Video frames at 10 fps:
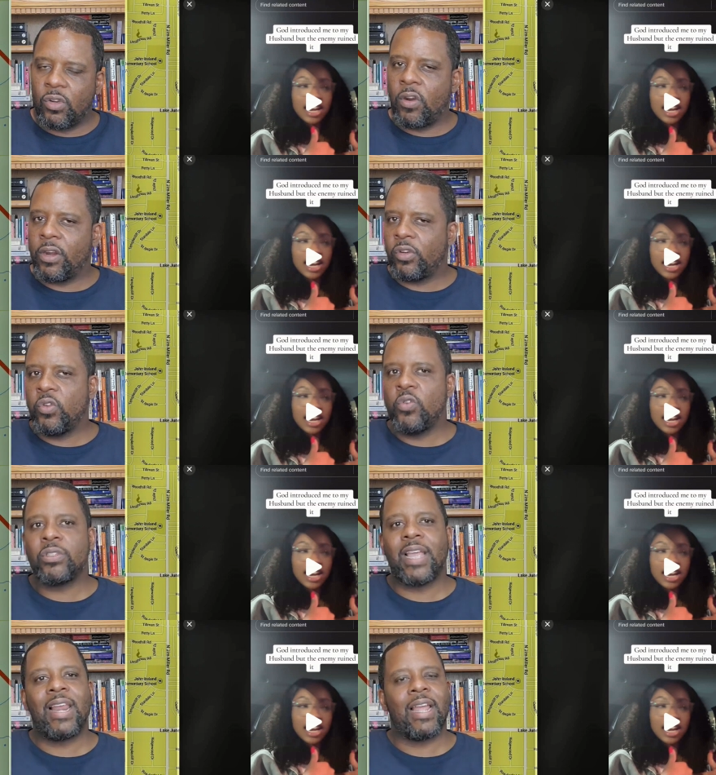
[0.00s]
Speaker 1: told her, the
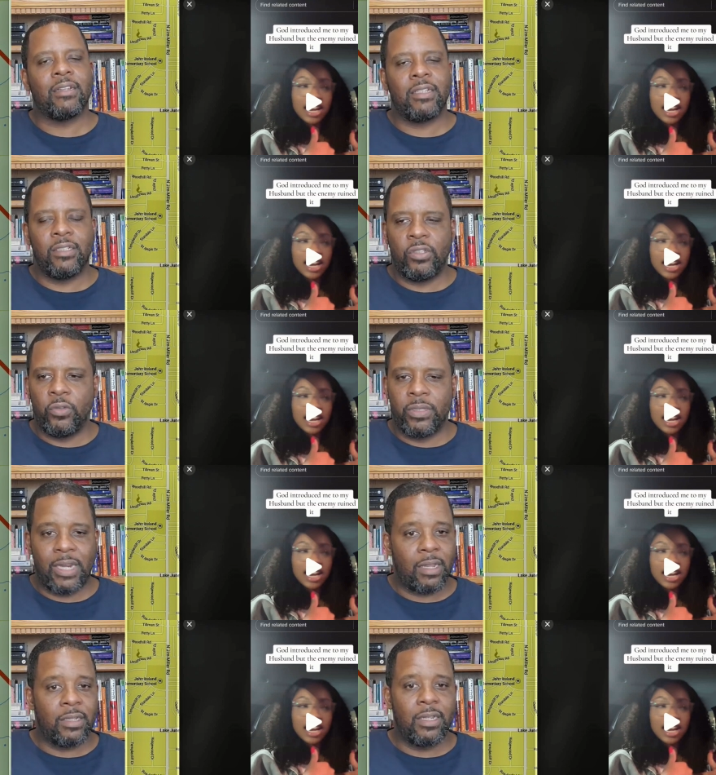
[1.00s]
dude sound like a good dude. He
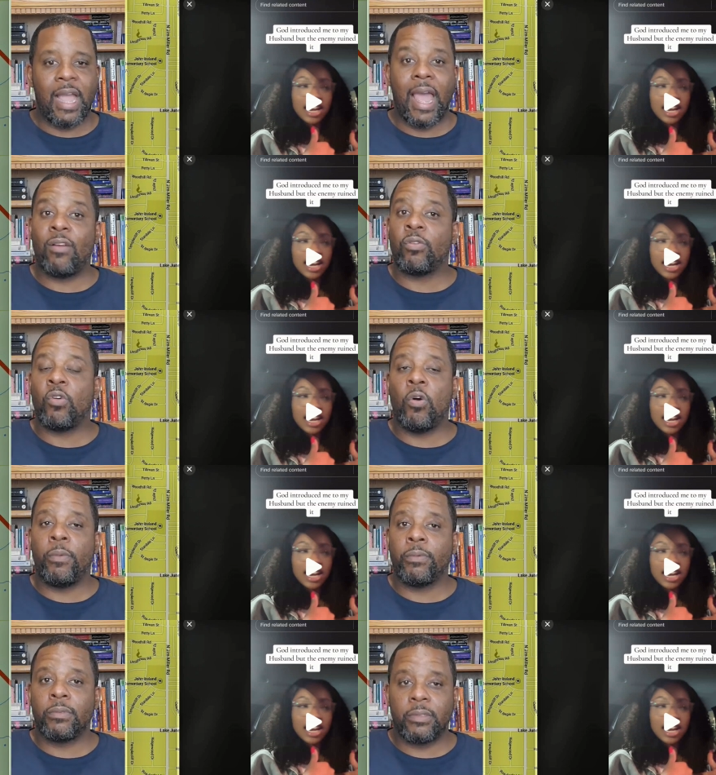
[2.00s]
seemed like a good guy. I don't know
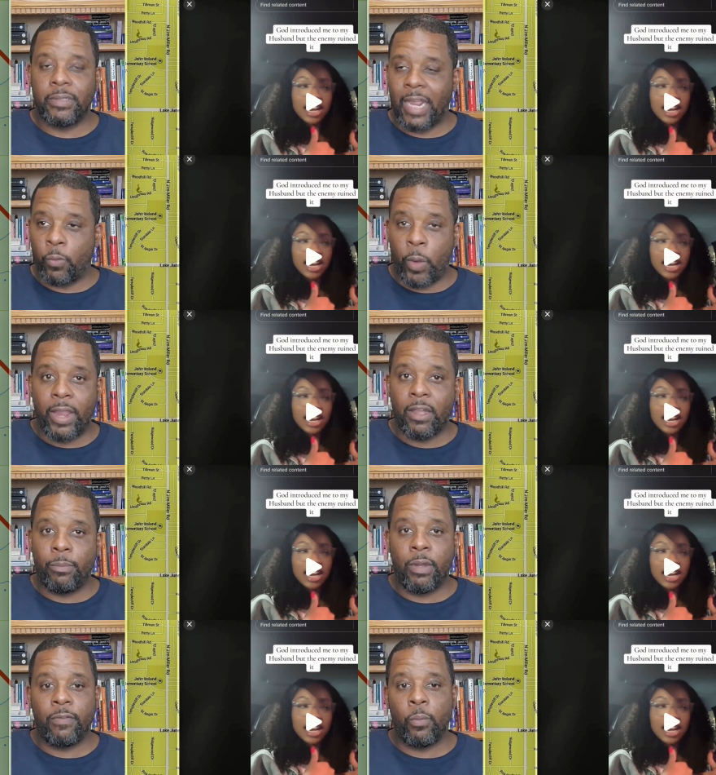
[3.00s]
him that
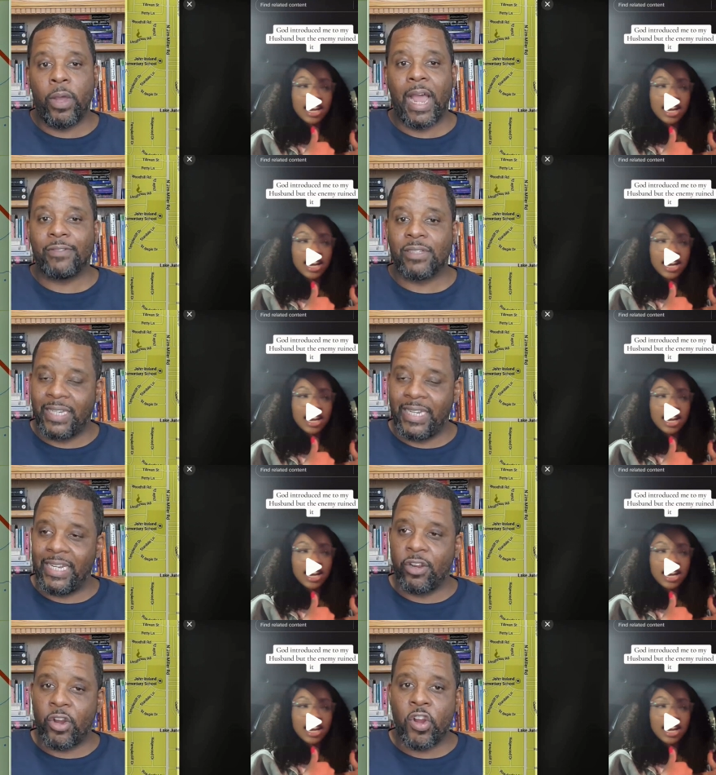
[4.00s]
well, but from what I've
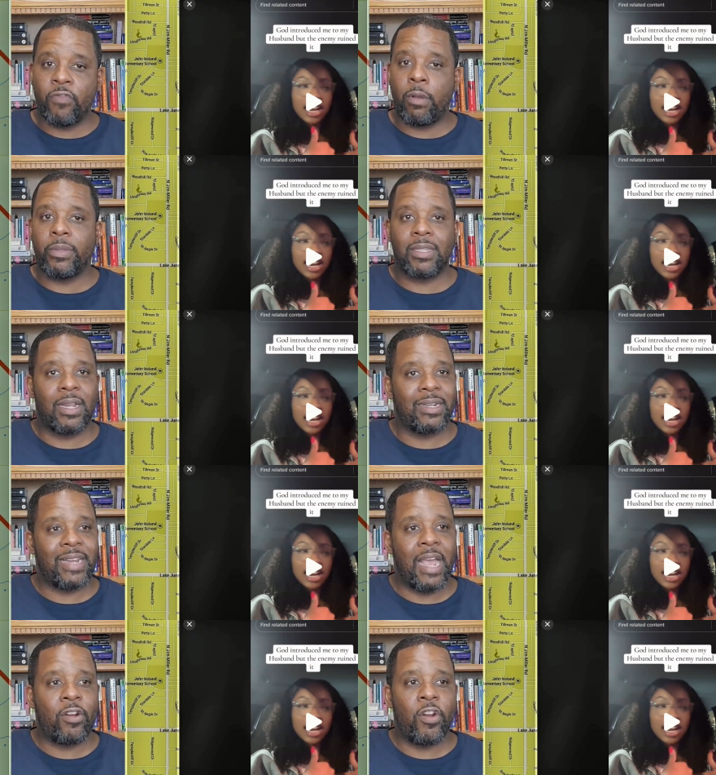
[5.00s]
seen and heard from him, he seemed like a
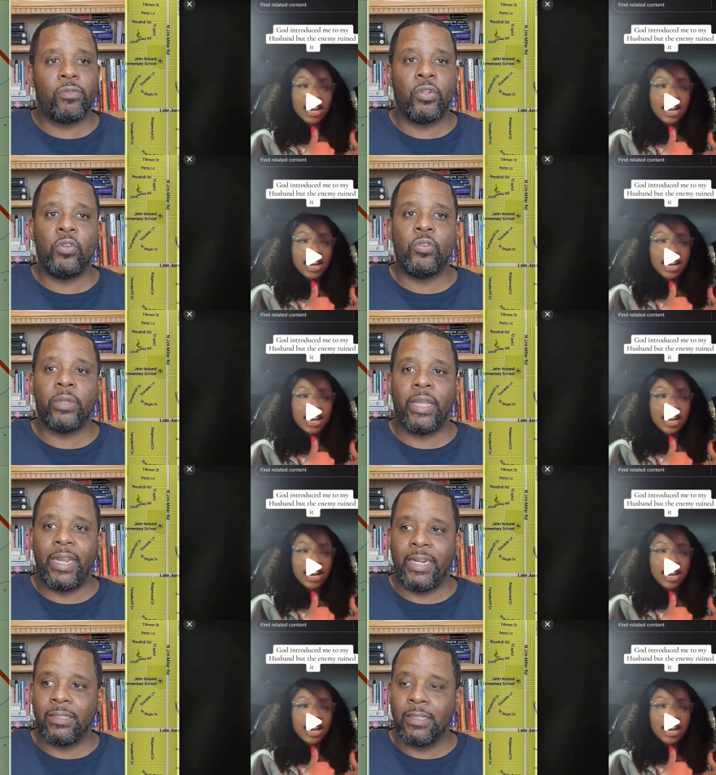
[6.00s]
down to earth dude.
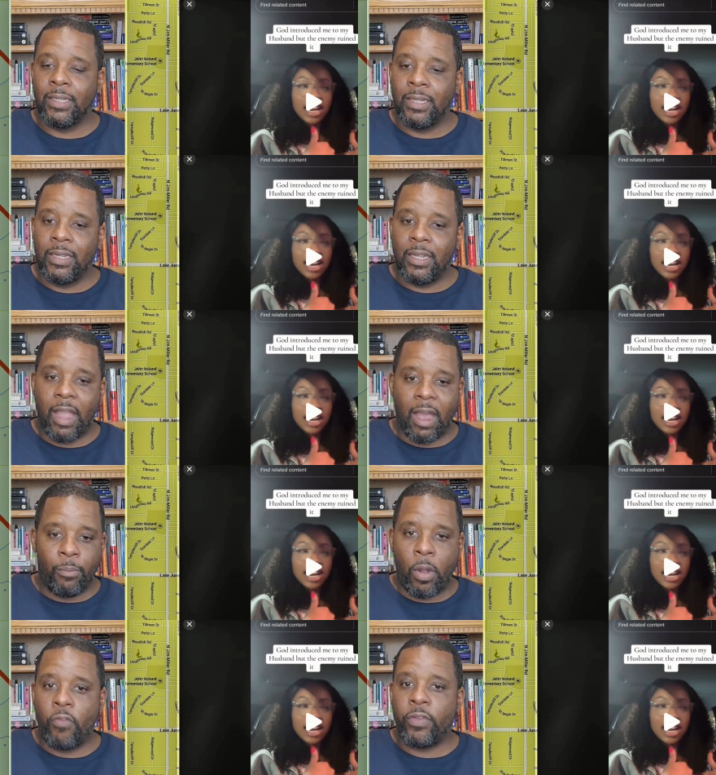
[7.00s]
And y'all
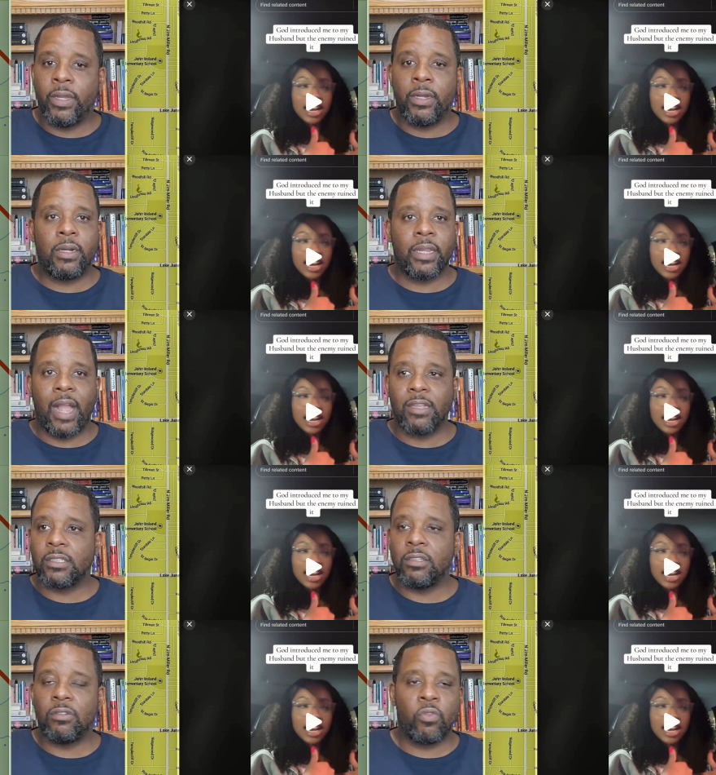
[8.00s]
are both young, y'all
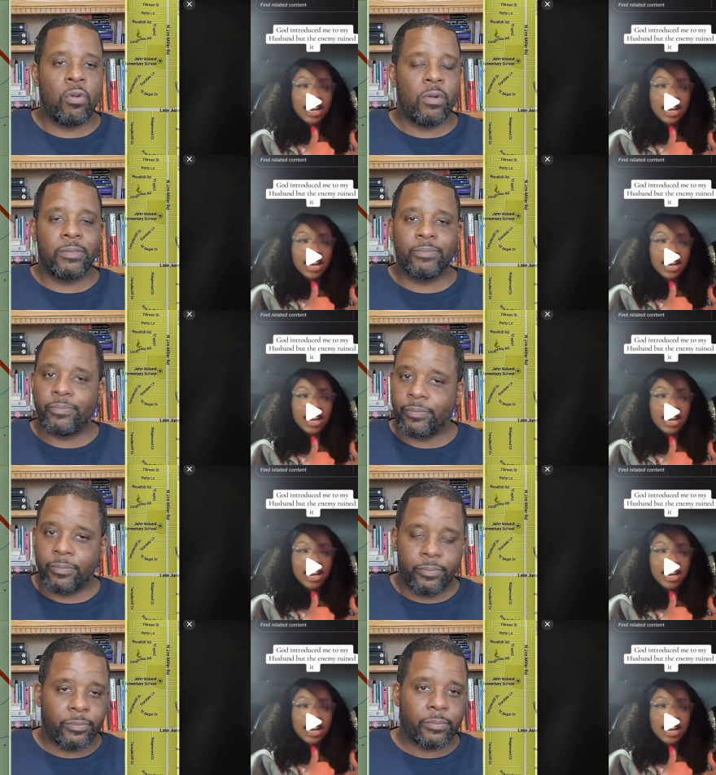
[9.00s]
still growing.
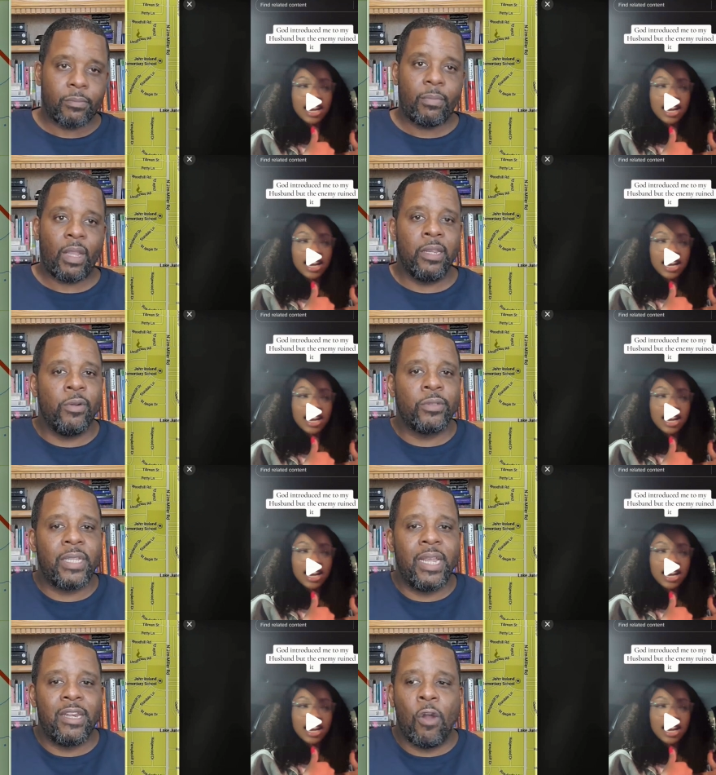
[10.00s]
You know what I'm
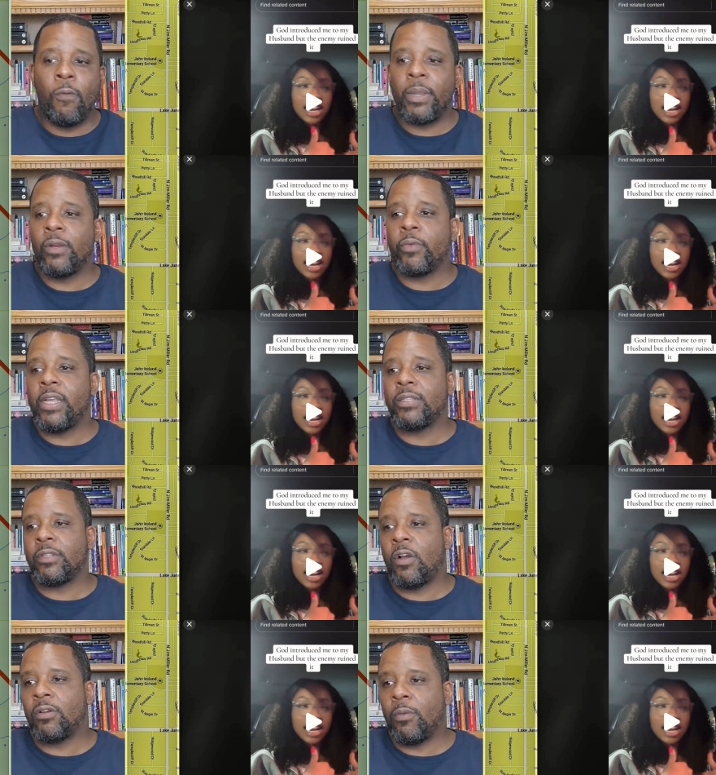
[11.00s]
saying? Don't be the
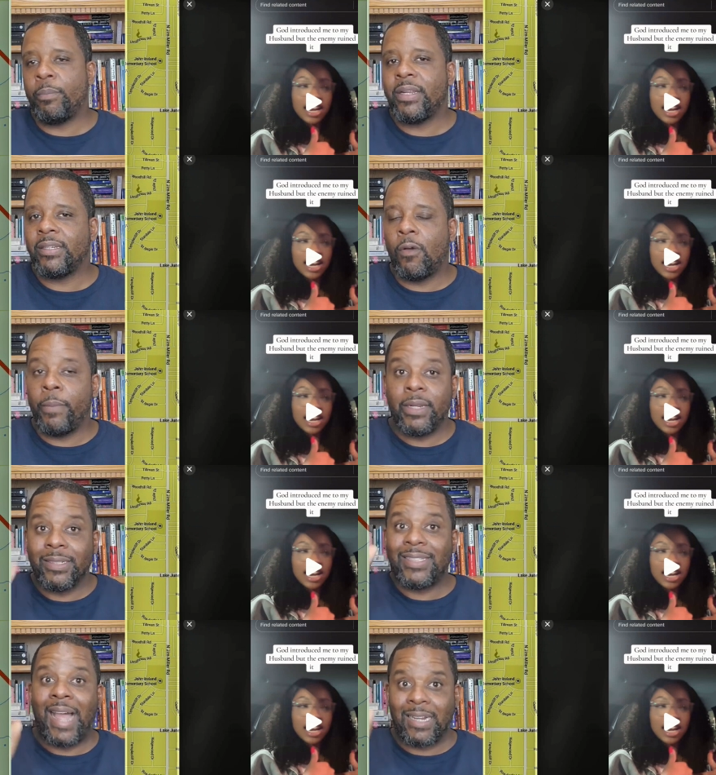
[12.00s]
reason. Don't don't be the don't be
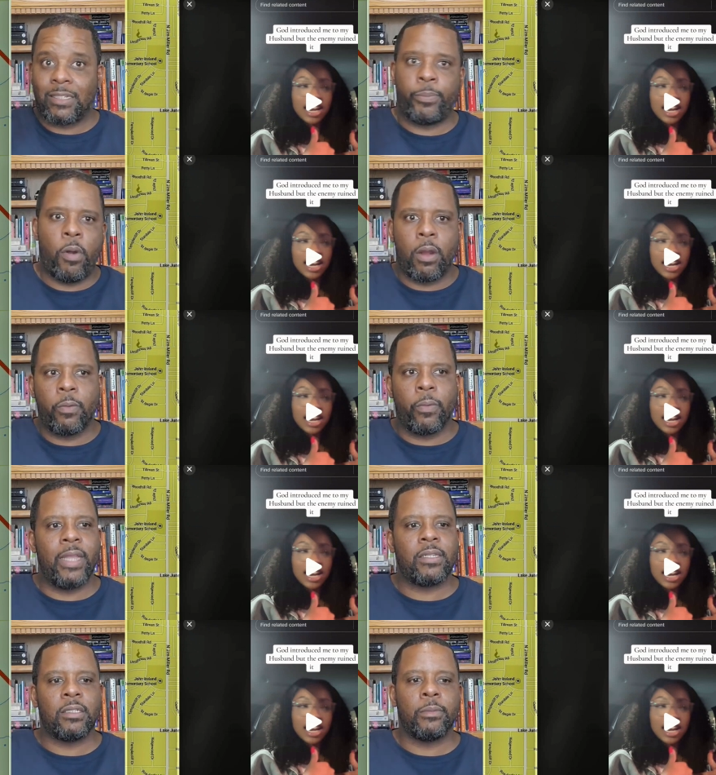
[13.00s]
the toxic part of the
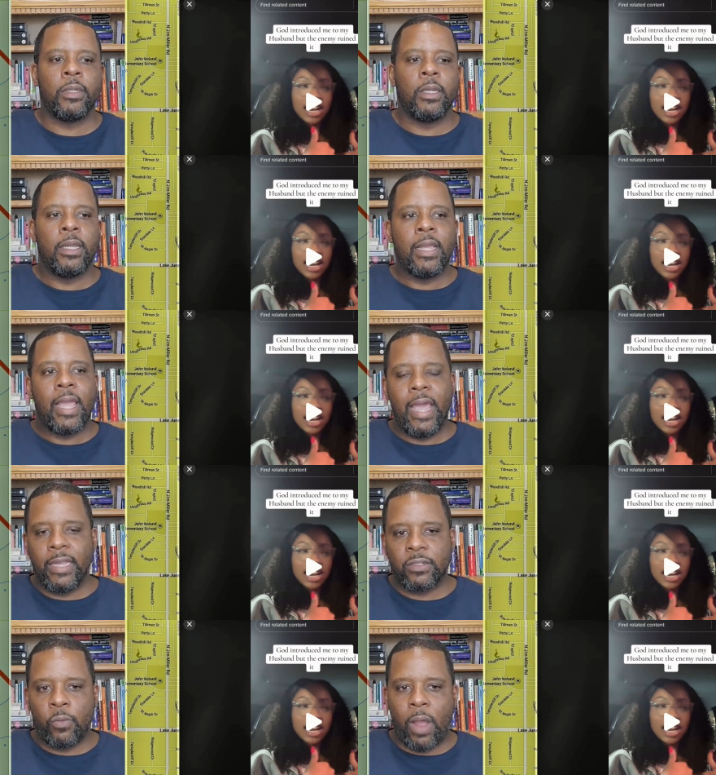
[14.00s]
relationship
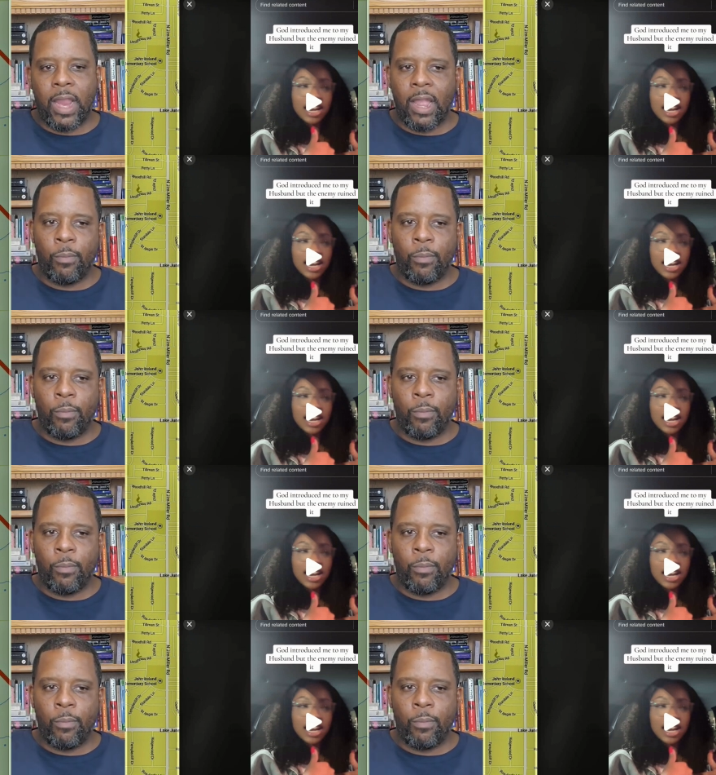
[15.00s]
as to why